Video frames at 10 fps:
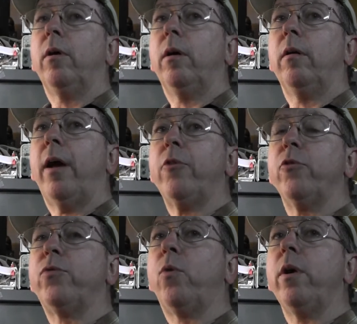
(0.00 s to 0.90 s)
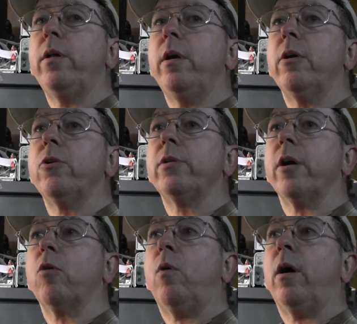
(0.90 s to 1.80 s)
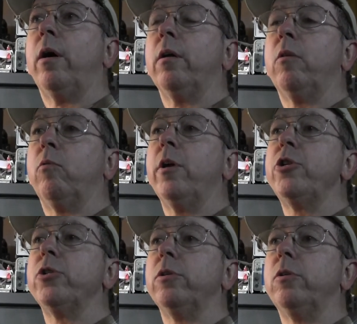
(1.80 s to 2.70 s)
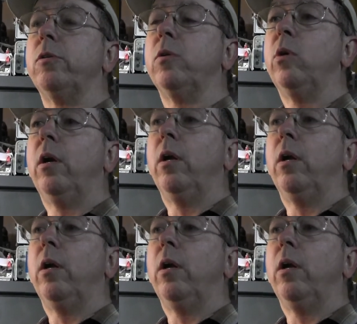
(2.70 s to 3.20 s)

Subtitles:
Well, after 40 years, that quad original